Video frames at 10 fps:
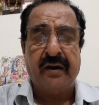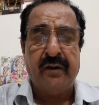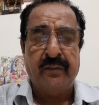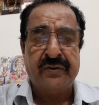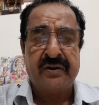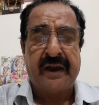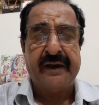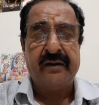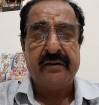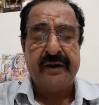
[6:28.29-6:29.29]
terms
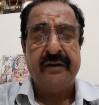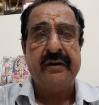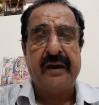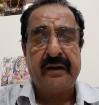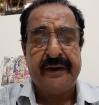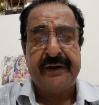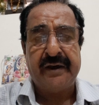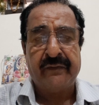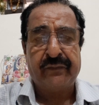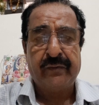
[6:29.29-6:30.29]
like in
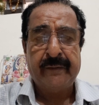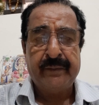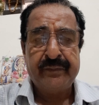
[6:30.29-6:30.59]
ADF.